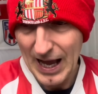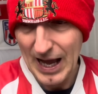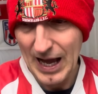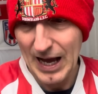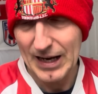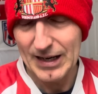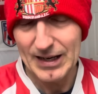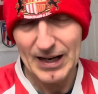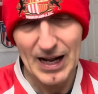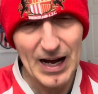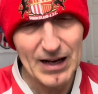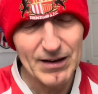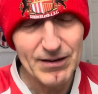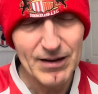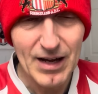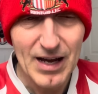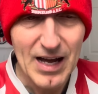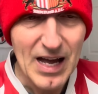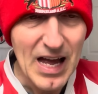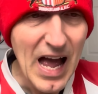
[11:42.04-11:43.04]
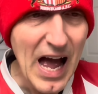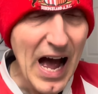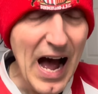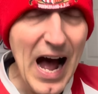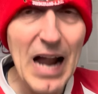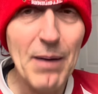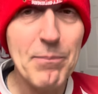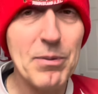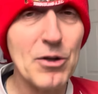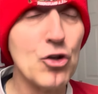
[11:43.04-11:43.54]
And
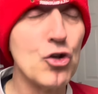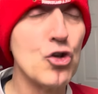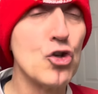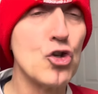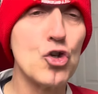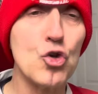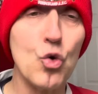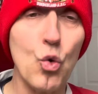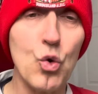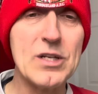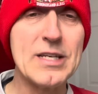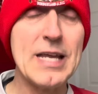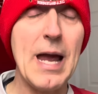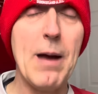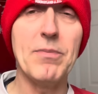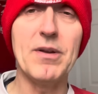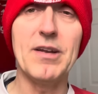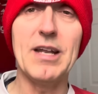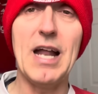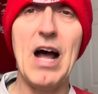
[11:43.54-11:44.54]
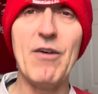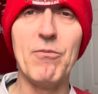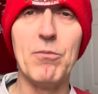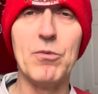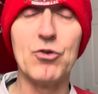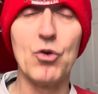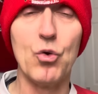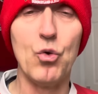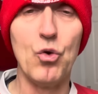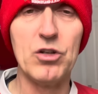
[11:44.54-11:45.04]
I'd be so tempted to have him
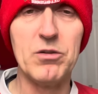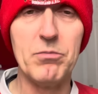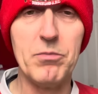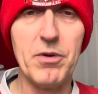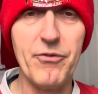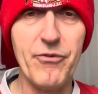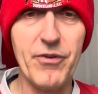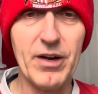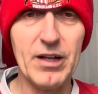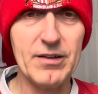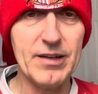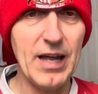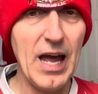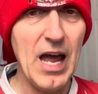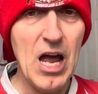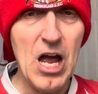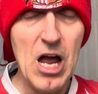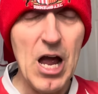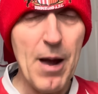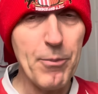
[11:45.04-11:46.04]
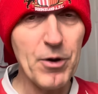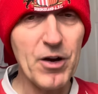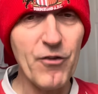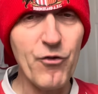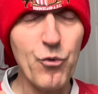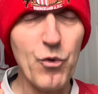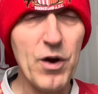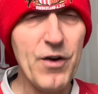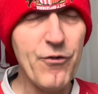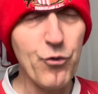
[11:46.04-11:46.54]
as a holding midfielder. But
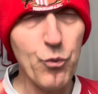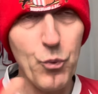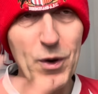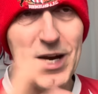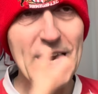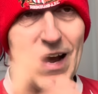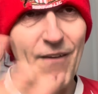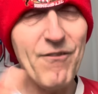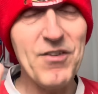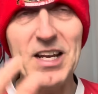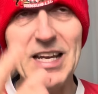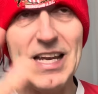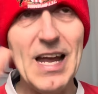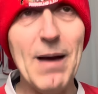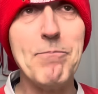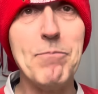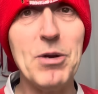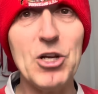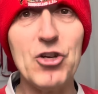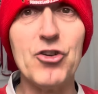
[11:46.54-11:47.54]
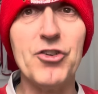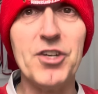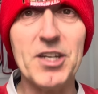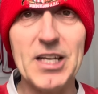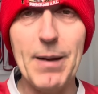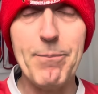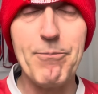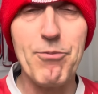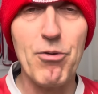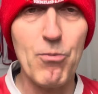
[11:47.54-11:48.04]
if we have any ambition to
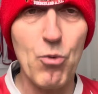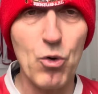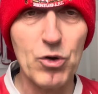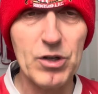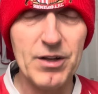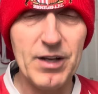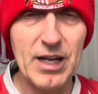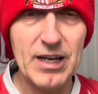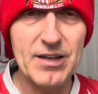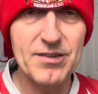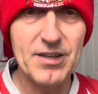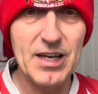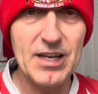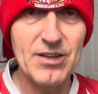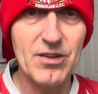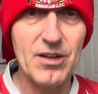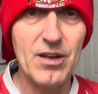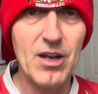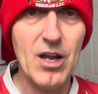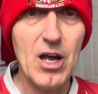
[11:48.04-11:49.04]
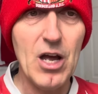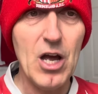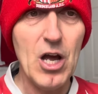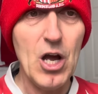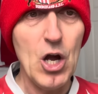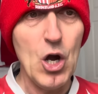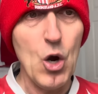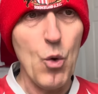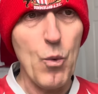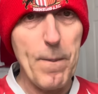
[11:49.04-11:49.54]
get promoted next season,
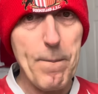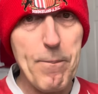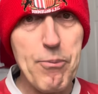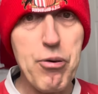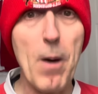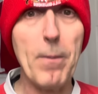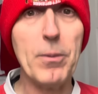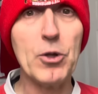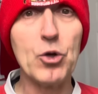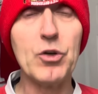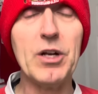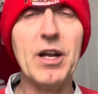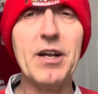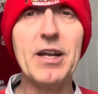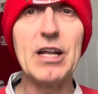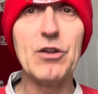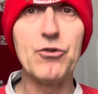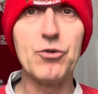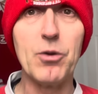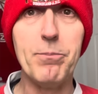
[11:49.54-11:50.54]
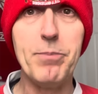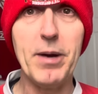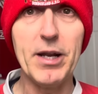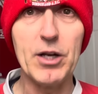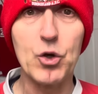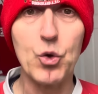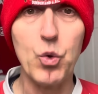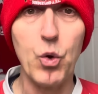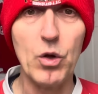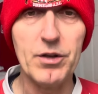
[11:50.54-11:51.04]
we're probably going to need some
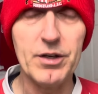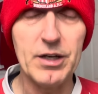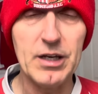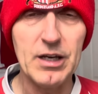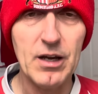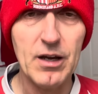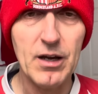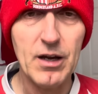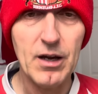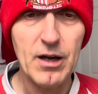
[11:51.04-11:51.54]
better quality.